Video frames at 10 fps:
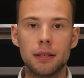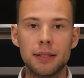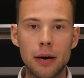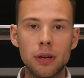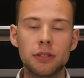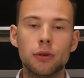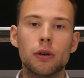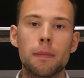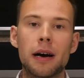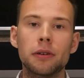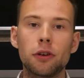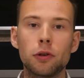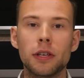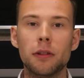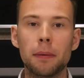Now let's talk about
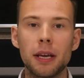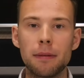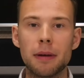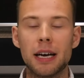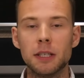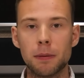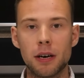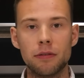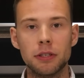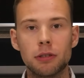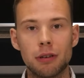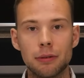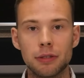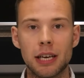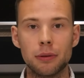using the Beam as part of a
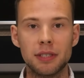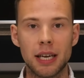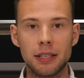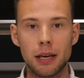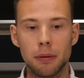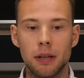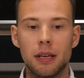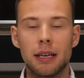surround sound setup.